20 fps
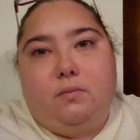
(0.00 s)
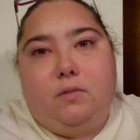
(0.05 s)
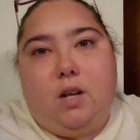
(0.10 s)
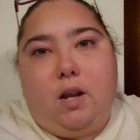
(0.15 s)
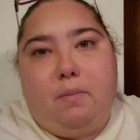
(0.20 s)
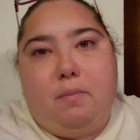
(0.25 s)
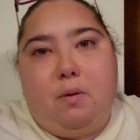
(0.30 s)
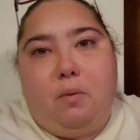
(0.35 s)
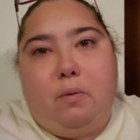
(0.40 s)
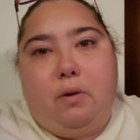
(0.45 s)

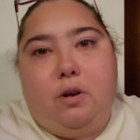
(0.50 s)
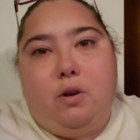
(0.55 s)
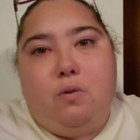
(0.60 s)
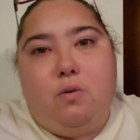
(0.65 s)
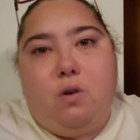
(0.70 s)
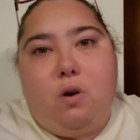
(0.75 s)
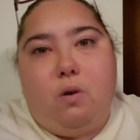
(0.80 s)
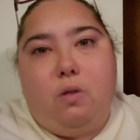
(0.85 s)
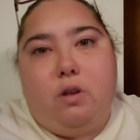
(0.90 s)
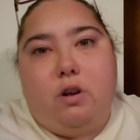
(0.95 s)
when
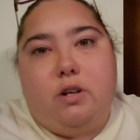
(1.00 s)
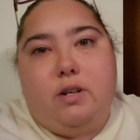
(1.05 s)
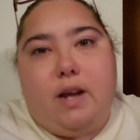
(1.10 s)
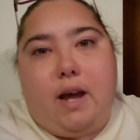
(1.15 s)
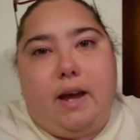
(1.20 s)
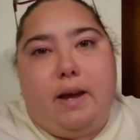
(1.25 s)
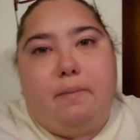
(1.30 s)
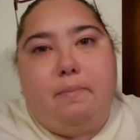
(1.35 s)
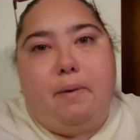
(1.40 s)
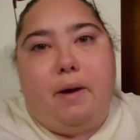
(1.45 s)
you know they're
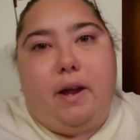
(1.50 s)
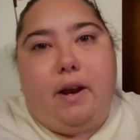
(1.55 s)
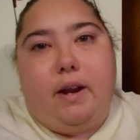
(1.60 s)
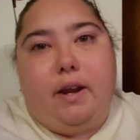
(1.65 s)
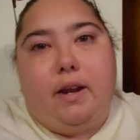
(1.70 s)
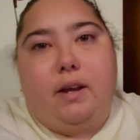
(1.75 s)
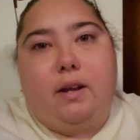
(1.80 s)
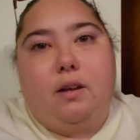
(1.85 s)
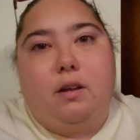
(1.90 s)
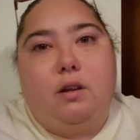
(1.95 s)

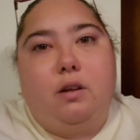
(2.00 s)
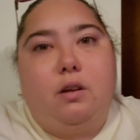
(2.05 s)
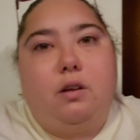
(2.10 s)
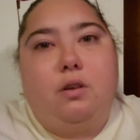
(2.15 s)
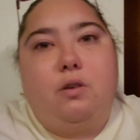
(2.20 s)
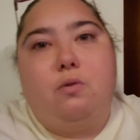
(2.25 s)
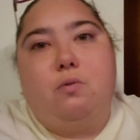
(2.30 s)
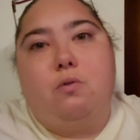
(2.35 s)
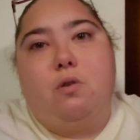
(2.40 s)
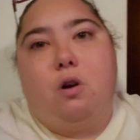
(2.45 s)
diabetic,
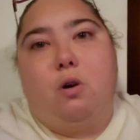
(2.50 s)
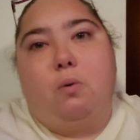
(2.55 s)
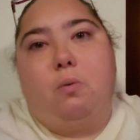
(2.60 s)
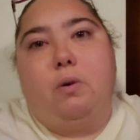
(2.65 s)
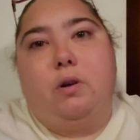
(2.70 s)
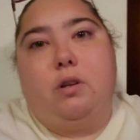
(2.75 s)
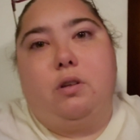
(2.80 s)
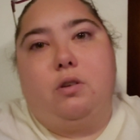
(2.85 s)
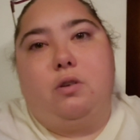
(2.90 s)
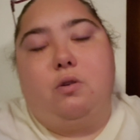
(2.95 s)
you know
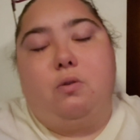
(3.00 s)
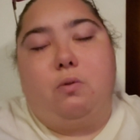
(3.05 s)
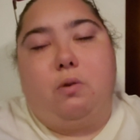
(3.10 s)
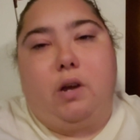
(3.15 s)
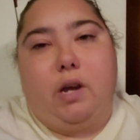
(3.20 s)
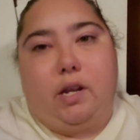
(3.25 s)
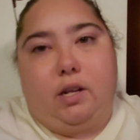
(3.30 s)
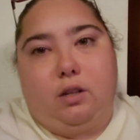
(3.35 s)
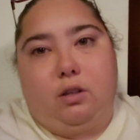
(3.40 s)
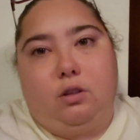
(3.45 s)
what you
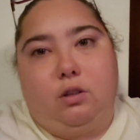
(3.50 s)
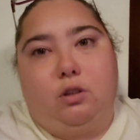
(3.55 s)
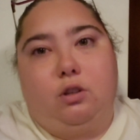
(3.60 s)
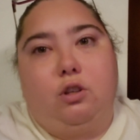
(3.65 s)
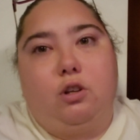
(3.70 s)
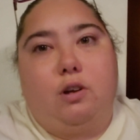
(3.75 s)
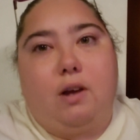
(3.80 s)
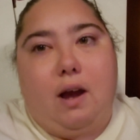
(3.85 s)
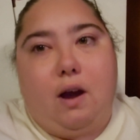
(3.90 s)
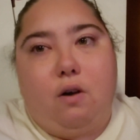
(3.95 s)
can
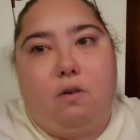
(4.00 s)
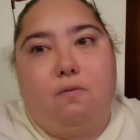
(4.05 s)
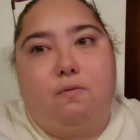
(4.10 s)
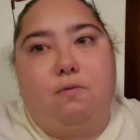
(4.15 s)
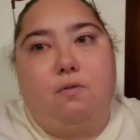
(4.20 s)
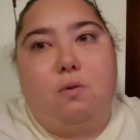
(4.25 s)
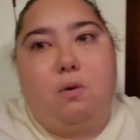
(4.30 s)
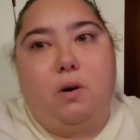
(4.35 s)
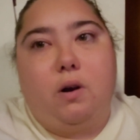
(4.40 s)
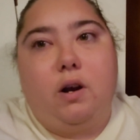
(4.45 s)
look out
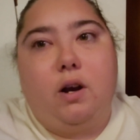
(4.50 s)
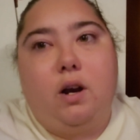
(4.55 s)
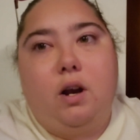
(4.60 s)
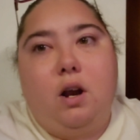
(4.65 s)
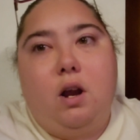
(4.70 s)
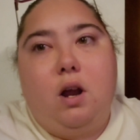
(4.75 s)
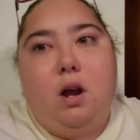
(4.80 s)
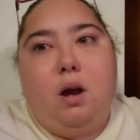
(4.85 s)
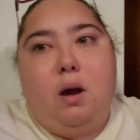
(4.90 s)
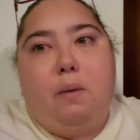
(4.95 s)
for.
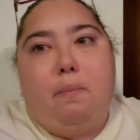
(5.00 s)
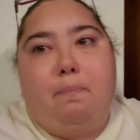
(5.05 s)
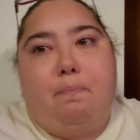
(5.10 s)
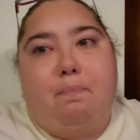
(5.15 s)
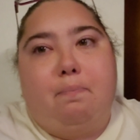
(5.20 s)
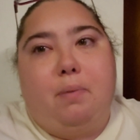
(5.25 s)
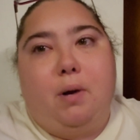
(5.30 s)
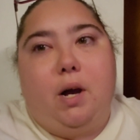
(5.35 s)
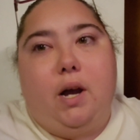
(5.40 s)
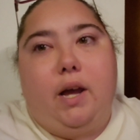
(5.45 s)

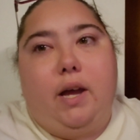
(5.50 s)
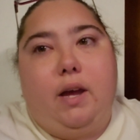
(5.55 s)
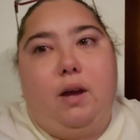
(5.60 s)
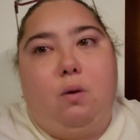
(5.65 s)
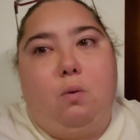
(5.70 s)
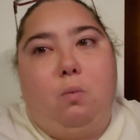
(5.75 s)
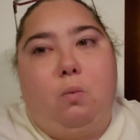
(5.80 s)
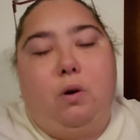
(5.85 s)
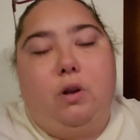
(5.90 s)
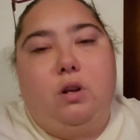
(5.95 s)

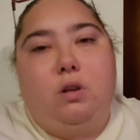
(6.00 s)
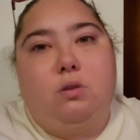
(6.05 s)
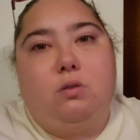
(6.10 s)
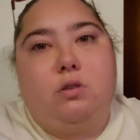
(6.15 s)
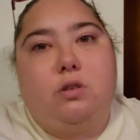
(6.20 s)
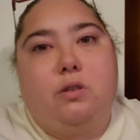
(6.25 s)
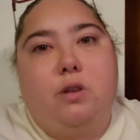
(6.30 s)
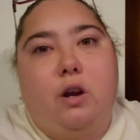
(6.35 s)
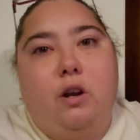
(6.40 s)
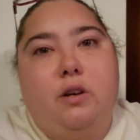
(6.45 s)
But when you
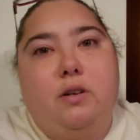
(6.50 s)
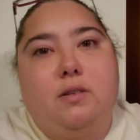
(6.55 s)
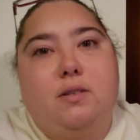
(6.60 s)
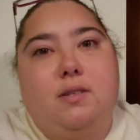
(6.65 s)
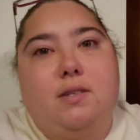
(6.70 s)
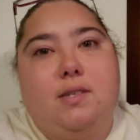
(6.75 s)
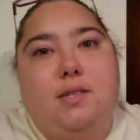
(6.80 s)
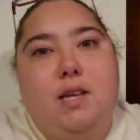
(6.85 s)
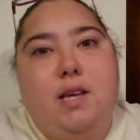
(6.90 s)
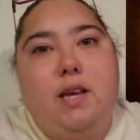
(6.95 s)
start
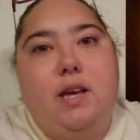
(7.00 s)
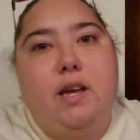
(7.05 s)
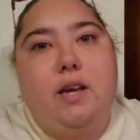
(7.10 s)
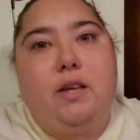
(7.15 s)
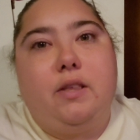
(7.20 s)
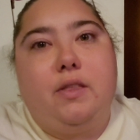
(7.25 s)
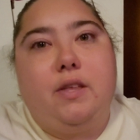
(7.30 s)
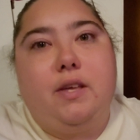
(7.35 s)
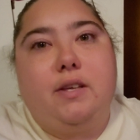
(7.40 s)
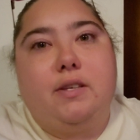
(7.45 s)

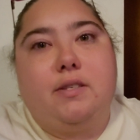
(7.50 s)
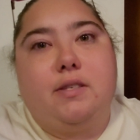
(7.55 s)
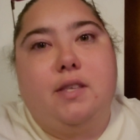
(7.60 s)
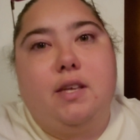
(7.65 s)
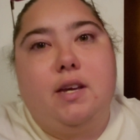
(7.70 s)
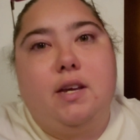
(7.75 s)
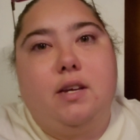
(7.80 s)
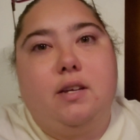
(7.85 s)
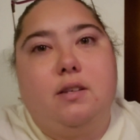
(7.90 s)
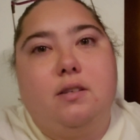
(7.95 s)
seeing these
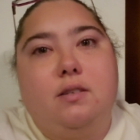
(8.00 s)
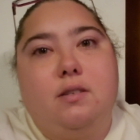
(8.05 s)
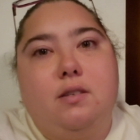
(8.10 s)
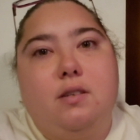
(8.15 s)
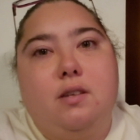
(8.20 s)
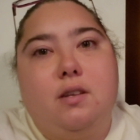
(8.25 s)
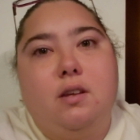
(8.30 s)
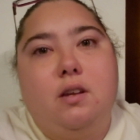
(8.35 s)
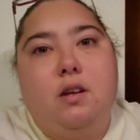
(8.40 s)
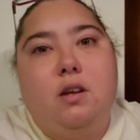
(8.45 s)

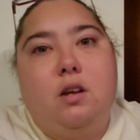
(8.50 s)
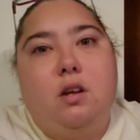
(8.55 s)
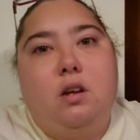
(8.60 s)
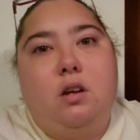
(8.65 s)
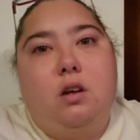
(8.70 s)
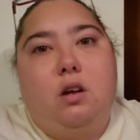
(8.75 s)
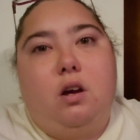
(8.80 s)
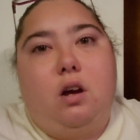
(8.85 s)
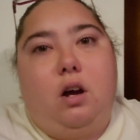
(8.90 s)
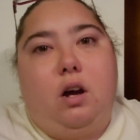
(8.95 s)
things,
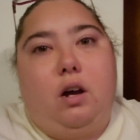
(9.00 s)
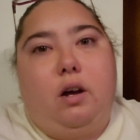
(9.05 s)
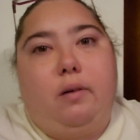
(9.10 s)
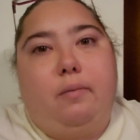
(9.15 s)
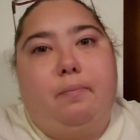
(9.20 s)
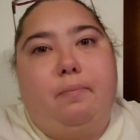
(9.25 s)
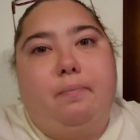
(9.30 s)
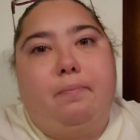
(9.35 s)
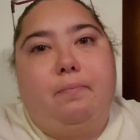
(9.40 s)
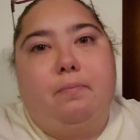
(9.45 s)

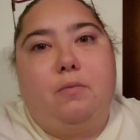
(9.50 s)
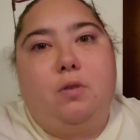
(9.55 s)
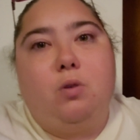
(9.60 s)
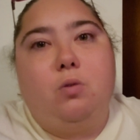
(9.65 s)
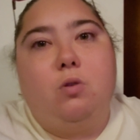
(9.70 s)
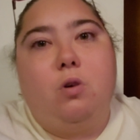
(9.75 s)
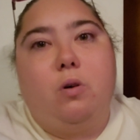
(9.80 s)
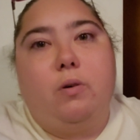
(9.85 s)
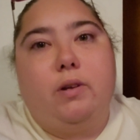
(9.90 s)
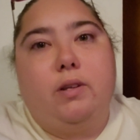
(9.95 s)

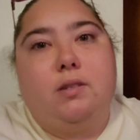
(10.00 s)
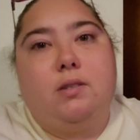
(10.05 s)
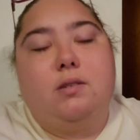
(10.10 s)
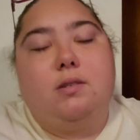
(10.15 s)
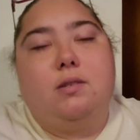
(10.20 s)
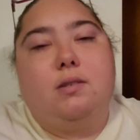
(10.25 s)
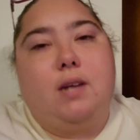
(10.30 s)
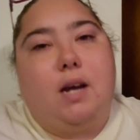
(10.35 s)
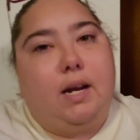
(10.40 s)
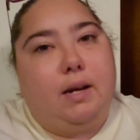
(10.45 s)
you know
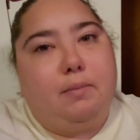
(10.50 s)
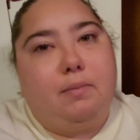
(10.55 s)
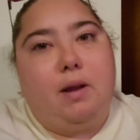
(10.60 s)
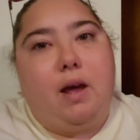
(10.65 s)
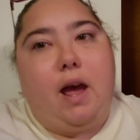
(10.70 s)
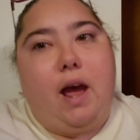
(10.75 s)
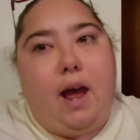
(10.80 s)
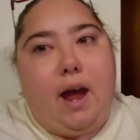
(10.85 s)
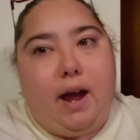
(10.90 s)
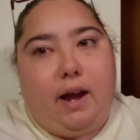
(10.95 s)
it's time
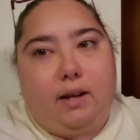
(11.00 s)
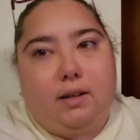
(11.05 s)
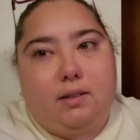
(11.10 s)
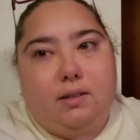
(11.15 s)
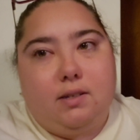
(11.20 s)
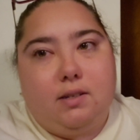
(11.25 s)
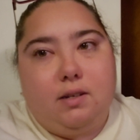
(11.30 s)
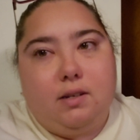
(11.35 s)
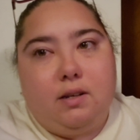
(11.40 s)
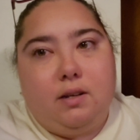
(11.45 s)
to
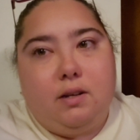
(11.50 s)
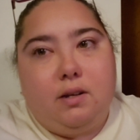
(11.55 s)
act.